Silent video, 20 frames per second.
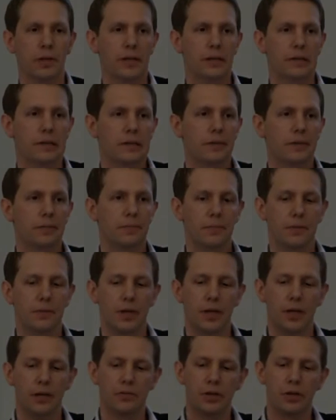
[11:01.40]
told me this.
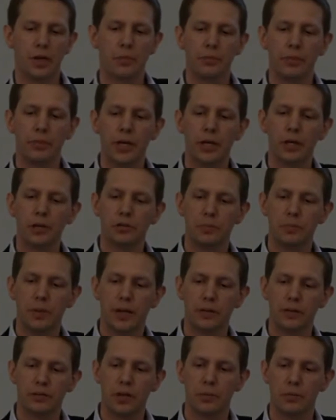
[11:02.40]
If some breathing
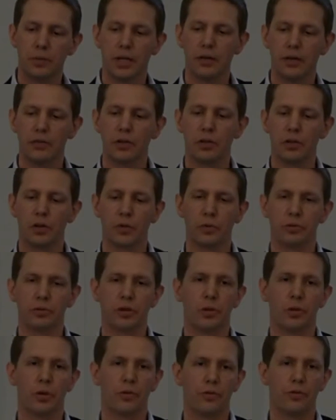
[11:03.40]
space had been given to
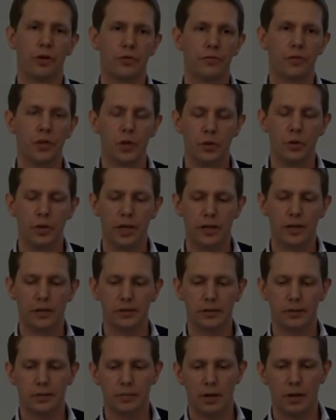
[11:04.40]
Rosengård for a few
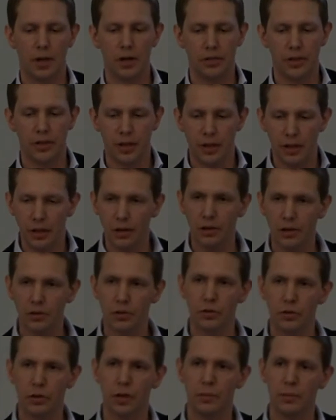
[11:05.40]
years, I think a
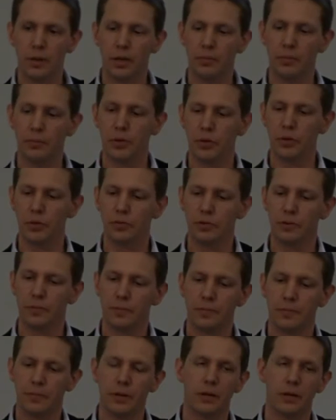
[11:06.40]
lot could have been
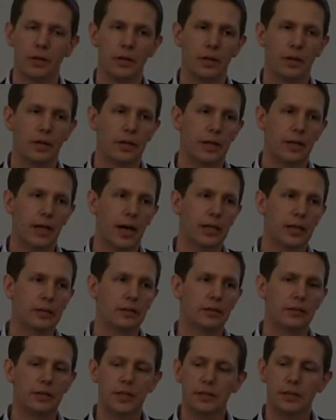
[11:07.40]
improved.
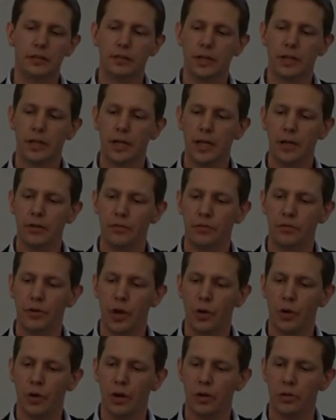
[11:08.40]
The unceasing
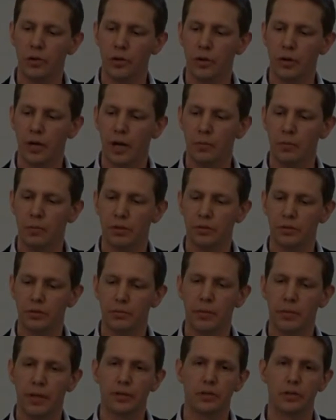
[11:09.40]
inflow of
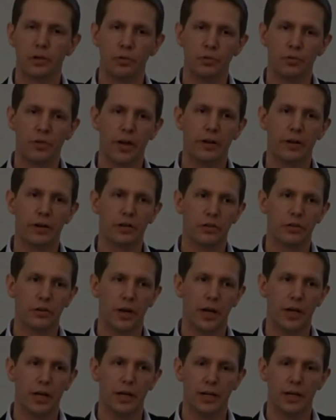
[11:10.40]
newcomers makes it
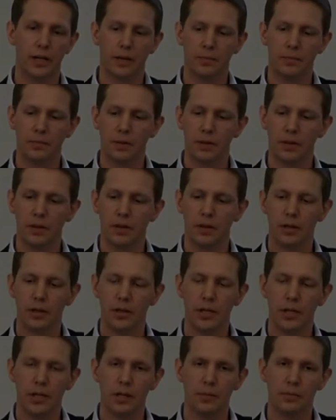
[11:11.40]
very trying.
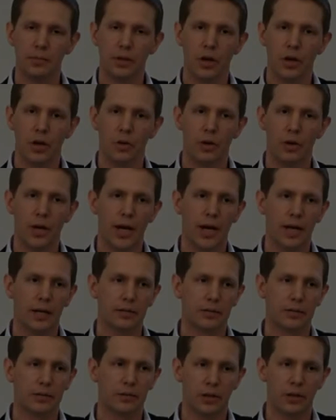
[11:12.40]
EBO
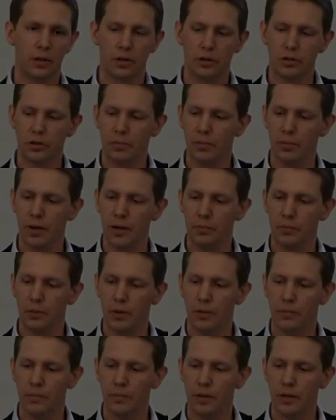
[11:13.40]
asks a lot of
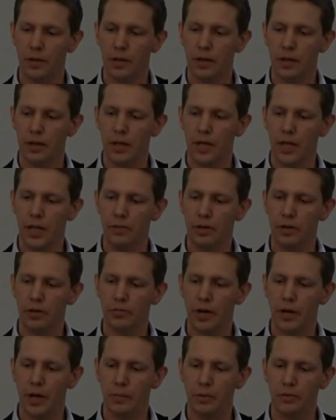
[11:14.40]
Malmö.
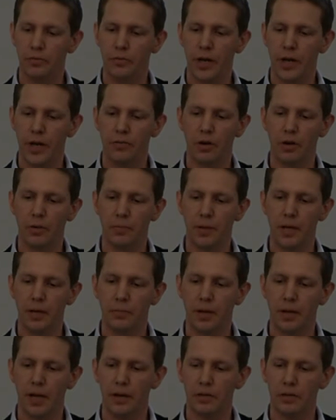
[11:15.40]
Even if I'm in favor
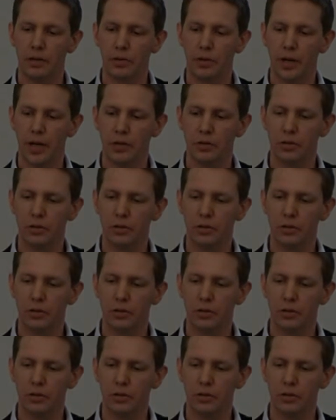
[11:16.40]
of people having